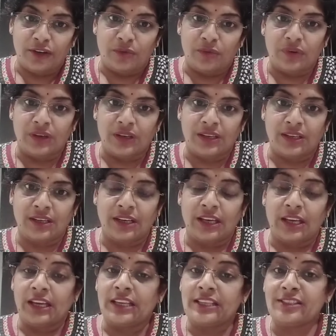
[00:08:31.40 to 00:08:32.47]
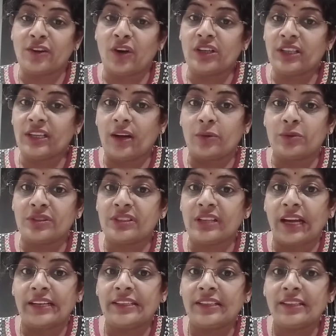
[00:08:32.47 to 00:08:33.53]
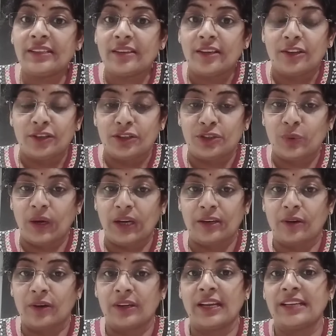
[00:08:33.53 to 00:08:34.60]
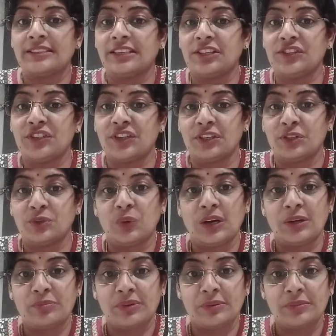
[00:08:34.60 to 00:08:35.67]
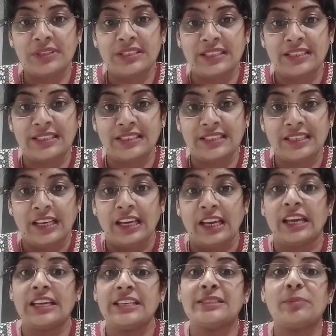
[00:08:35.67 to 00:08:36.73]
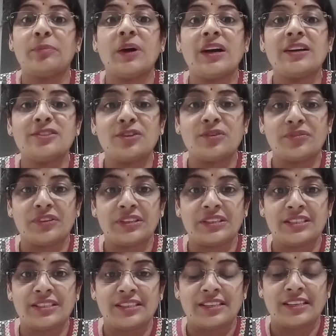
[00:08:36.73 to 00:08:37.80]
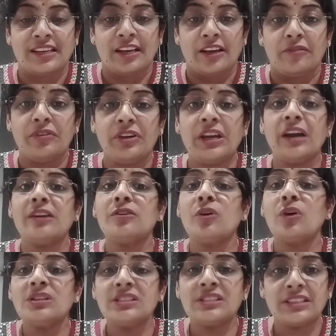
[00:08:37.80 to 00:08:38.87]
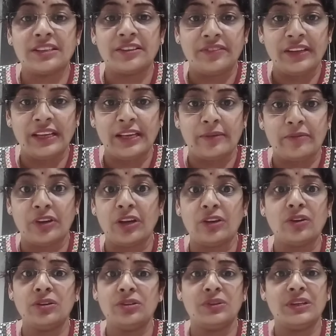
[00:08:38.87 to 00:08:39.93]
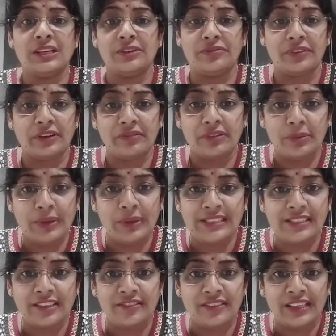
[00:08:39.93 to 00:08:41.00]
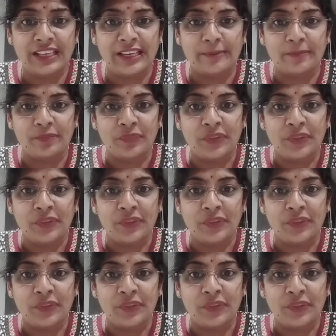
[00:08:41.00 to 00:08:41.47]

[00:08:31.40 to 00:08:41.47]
work. He is not an outsider to our organization, to our premises. He is a part of it. We are not serving him, we are not doing a favor by serving him.